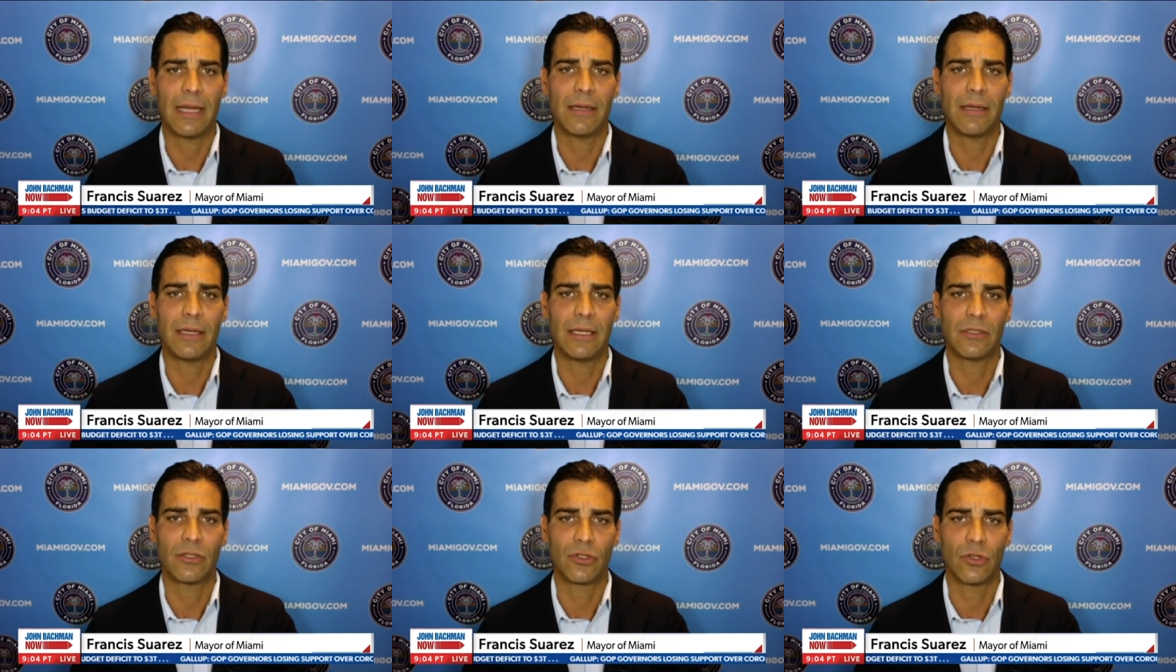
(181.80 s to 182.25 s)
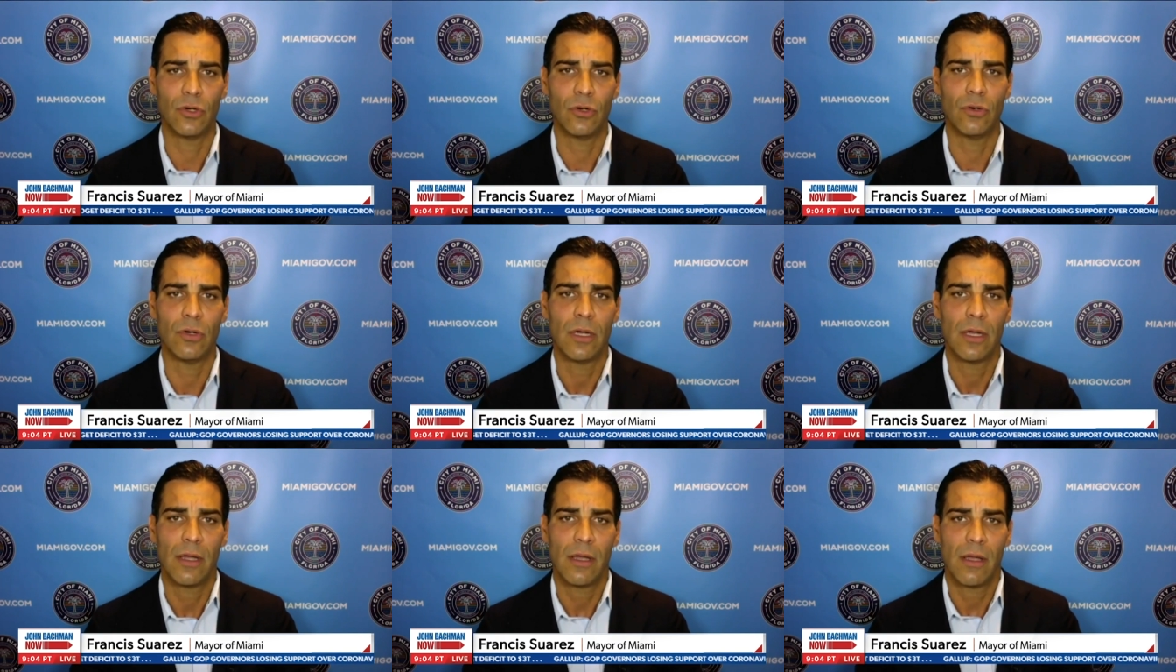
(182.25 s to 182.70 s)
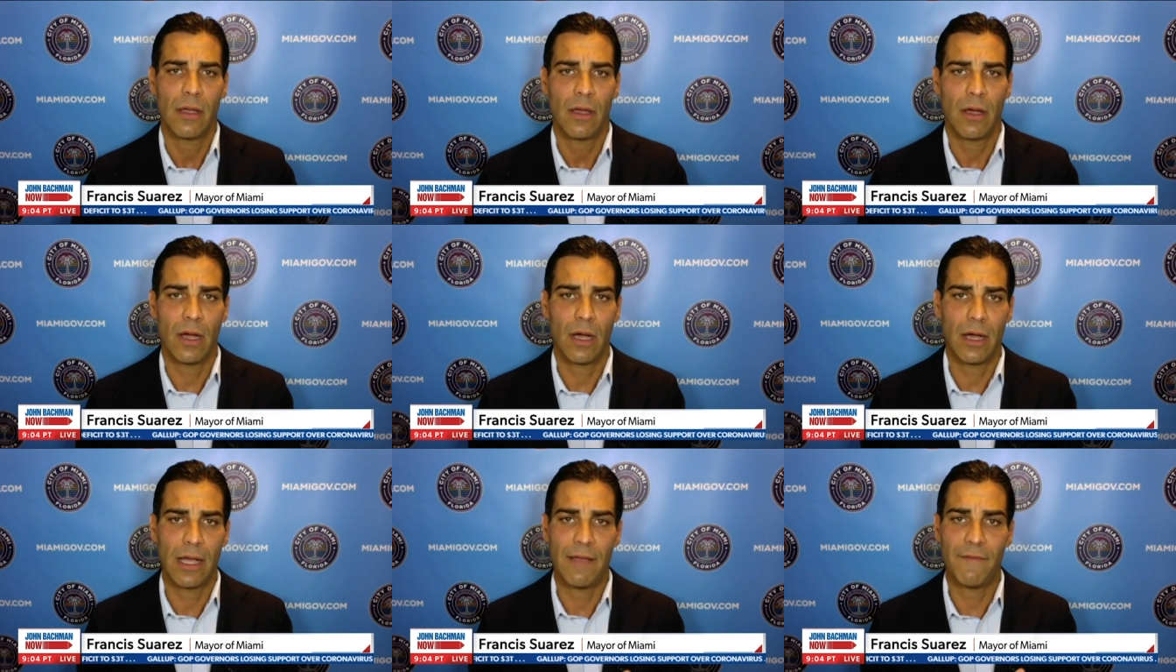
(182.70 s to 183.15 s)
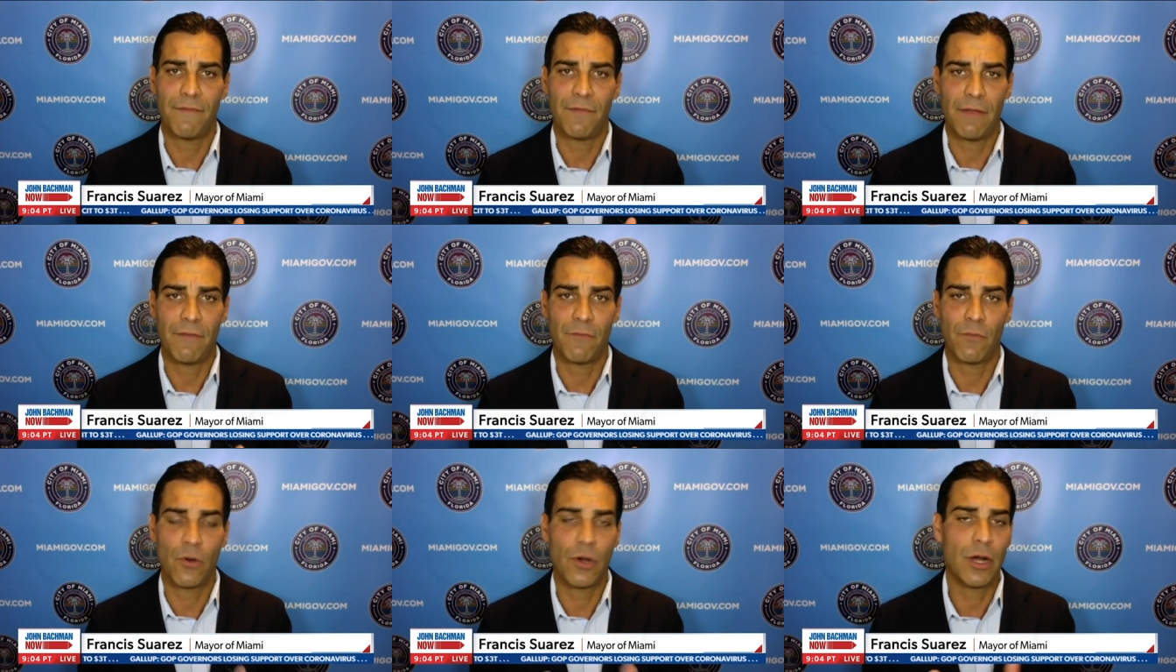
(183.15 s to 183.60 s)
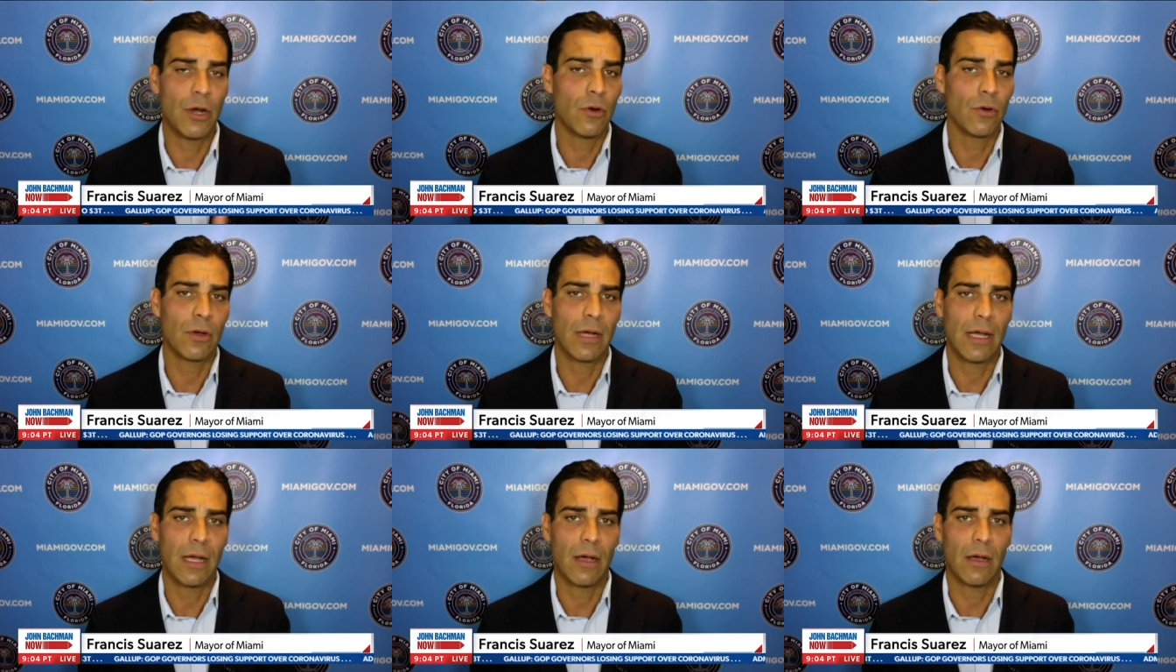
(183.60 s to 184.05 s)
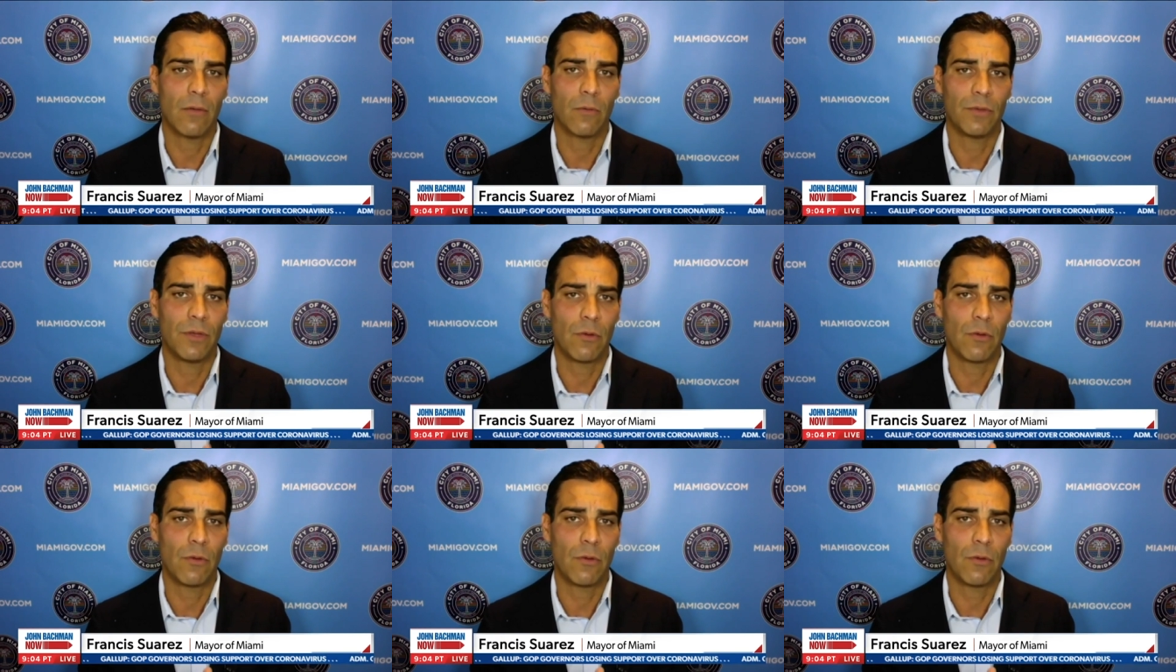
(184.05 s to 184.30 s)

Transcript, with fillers: and and so uh, if, if we don't uh,